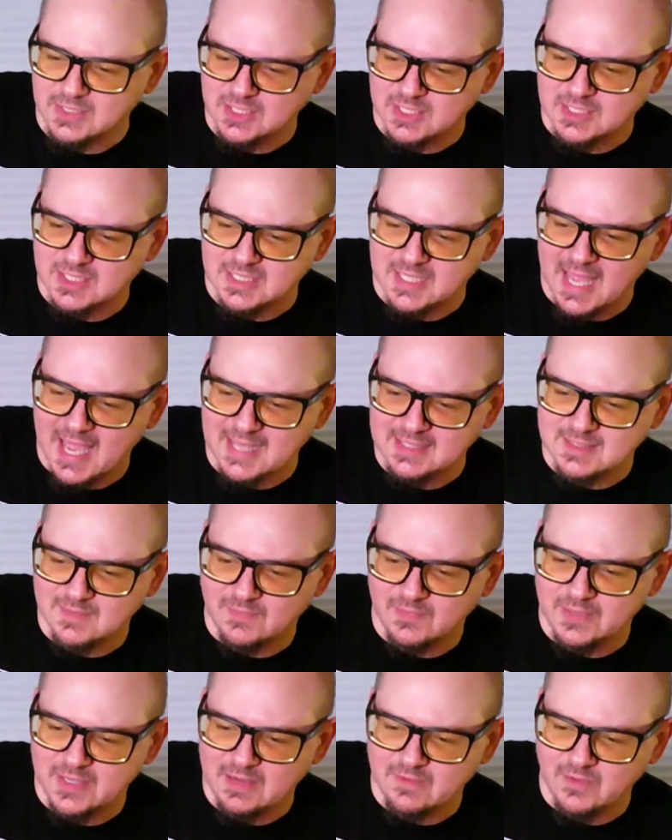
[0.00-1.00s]
just to add some
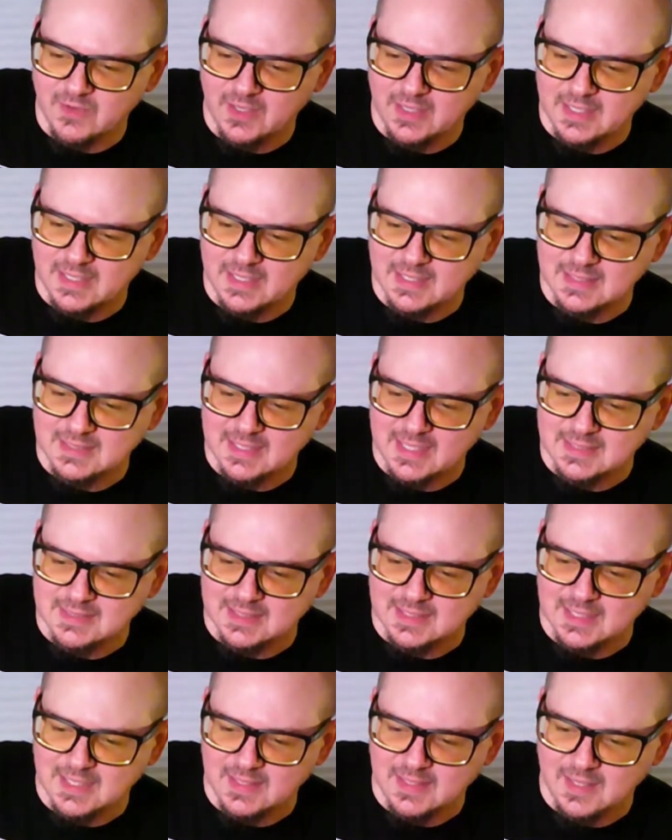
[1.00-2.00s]
flavor and
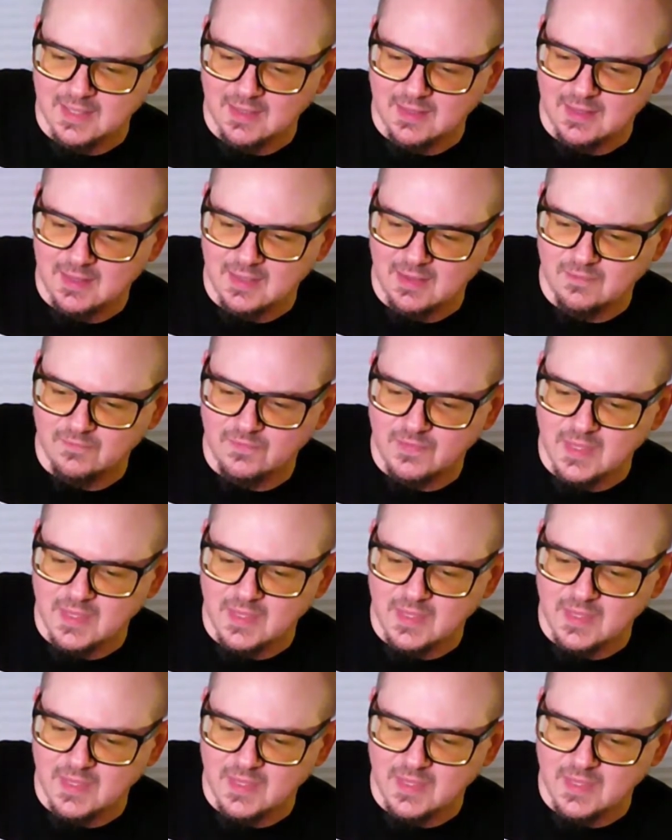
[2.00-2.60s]
intensity there of